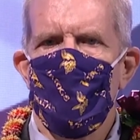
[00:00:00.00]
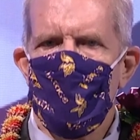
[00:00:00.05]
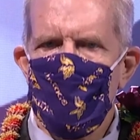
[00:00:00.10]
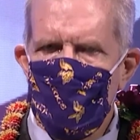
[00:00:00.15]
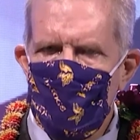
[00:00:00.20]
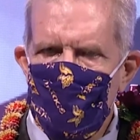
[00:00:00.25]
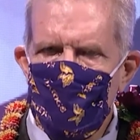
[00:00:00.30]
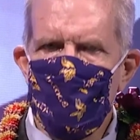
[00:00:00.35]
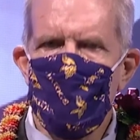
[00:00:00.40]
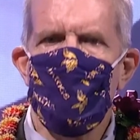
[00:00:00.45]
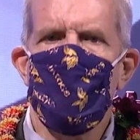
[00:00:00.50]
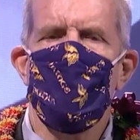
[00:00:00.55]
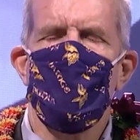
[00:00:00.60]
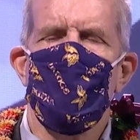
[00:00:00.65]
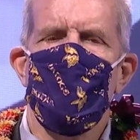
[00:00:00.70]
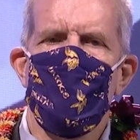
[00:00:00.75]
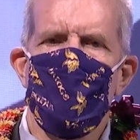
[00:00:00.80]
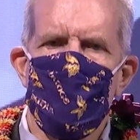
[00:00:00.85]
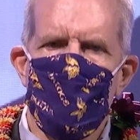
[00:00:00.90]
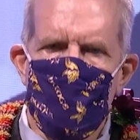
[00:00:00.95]
given
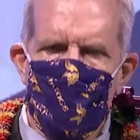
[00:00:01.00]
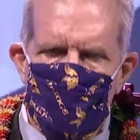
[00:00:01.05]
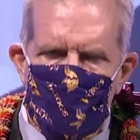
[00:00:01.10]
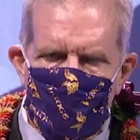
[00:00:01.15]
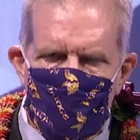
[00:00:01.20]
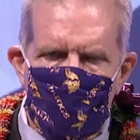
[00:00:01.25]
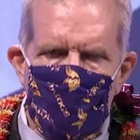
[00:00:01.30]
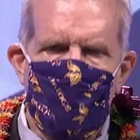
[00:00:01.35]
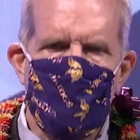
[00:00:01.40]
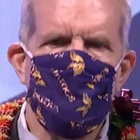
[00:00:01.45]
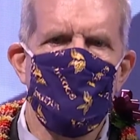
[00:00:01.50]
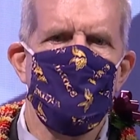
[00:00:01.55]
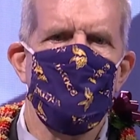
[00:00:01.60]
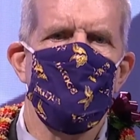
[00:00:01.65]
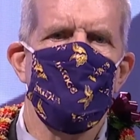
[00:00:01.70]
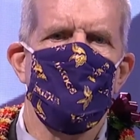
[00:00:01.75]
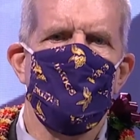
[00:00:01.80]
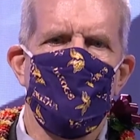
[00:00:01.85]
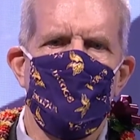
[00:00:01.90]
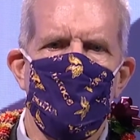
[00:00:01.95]
the
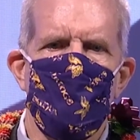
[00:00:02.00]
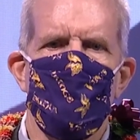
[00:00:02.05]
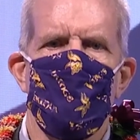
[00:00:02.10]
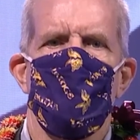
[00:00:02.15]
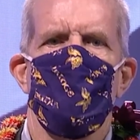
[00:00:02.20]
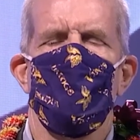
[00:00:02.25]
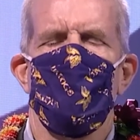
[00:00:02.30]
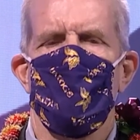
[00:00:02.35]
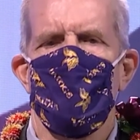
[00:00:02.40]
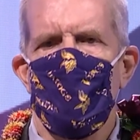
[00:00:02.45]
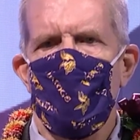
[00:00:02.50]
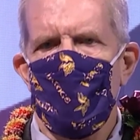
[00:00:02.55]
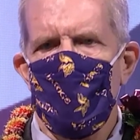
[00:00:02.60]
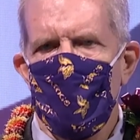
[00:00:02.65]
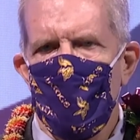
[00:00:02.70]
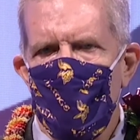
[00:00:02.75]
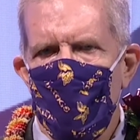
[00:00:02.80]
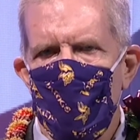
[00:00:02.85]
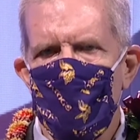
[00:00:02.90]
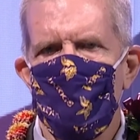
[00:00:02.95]
crisis, given that
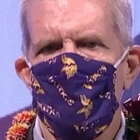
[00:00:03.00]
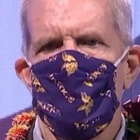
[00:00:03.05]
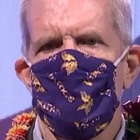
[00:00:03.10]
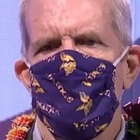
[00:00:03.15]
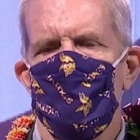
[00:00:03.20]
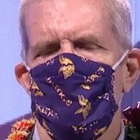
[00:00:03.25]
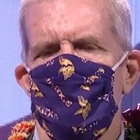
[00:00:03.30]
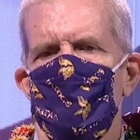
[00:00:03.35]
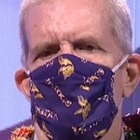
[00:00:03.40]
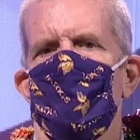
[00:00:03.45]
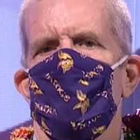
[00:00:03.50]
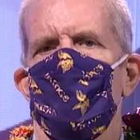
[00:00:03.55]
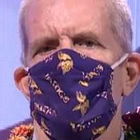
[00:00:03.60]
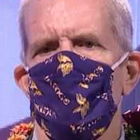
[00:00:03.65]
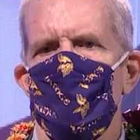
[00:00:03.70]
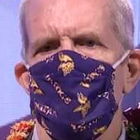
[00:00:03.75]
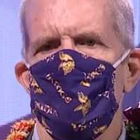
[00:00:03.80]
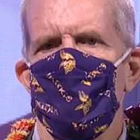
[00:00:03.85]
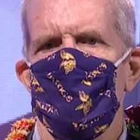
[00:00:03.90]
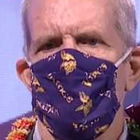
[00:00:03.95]
office's
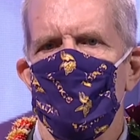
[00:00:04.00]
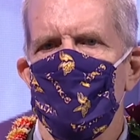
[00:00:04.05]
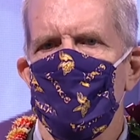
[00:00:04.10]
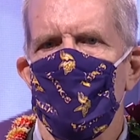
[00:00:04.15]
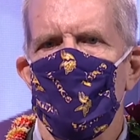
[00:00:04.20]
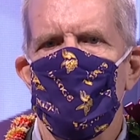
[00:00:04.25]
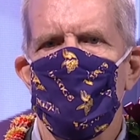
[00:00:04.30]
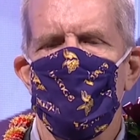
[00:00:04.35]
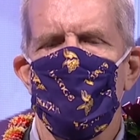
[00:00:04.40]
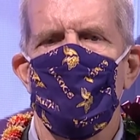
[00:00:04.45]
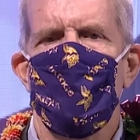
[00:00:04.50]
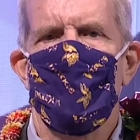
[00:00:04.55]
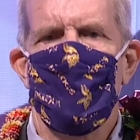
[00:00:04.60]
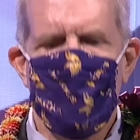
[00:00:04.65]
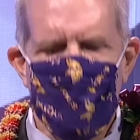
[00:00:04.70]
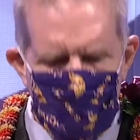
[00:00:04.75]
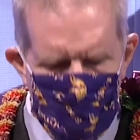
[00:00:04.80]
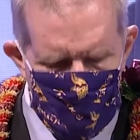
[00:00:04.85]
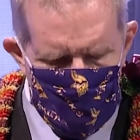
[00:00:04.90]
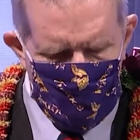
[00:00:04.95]
current situation,
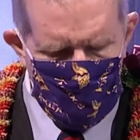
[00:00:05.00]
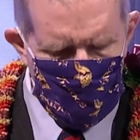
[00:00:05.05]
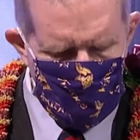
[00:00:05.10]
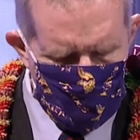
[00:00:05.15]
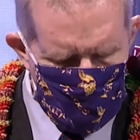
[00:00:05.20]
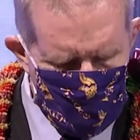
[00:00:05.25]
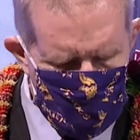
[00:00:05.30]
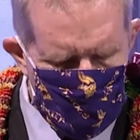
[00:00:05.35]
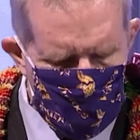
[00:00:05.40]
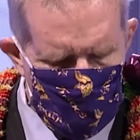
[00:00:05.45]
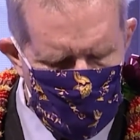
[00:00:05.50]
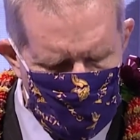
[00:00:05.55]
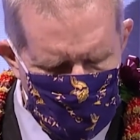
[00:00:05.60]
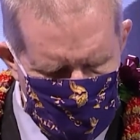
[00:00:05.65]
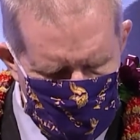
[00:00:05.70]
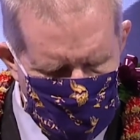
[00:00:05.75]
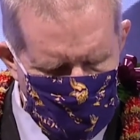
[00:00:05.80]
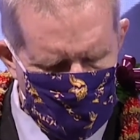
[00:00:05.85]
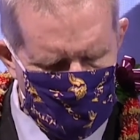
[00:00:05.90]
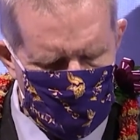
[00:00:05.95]
you need a proven
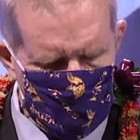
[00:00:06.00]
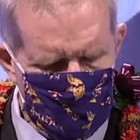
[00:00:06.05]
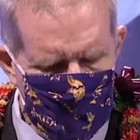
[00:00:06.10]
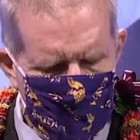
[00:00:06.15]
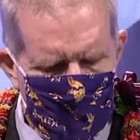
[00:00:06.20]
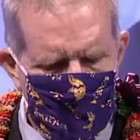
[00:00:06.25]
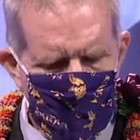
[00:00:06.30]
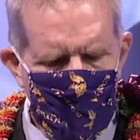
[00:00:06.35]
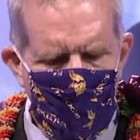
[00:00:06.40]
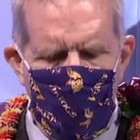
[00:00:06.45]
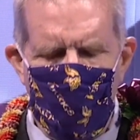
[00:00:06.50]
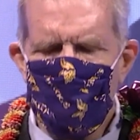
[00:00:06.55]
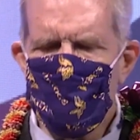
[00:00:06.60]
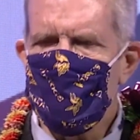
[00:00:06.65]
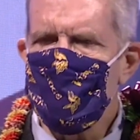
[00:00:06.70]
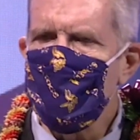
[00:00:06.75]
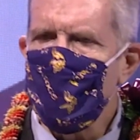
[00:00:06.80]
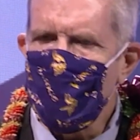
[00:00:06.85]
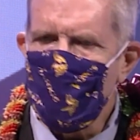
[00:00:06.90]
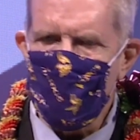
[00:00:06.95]
leader. I was
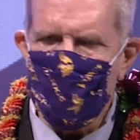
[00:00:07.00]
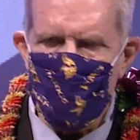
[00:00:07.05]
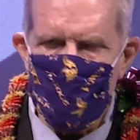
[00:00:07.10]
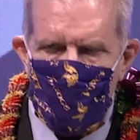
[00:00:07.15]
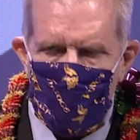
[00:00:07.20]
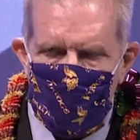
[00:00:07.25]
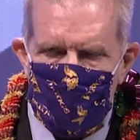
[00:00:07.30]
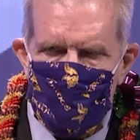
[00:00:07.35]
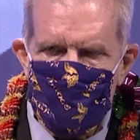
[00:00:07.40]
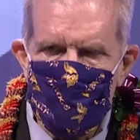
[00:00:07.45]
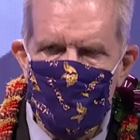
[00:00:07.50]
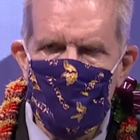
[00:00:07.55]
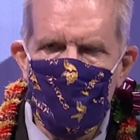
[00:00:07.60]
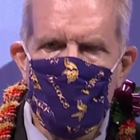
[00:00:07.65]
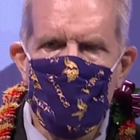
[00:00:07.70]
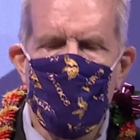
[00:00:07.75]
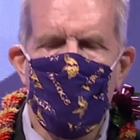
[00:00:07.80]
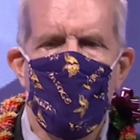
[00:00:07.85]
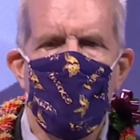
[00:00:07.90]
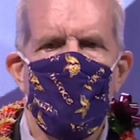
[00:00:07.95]
born and raised in
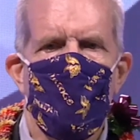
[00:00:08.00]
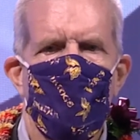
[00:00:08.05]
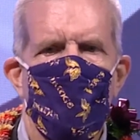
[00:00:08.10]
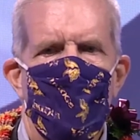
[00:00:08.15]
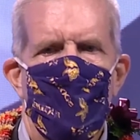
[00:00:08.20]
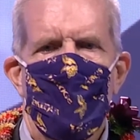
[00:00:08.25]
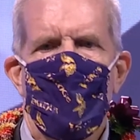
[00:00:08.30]
Hawaii.